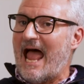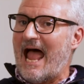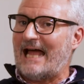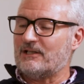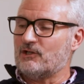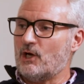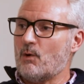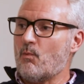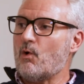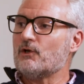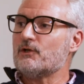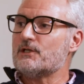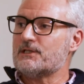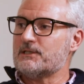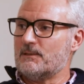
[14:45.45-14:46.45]
And I
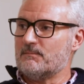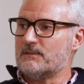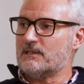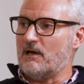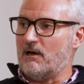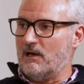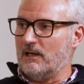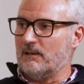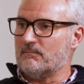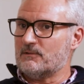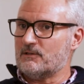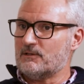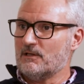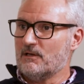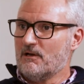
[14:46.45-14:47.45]
wonder
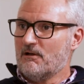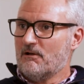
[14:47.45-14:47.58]
sometimes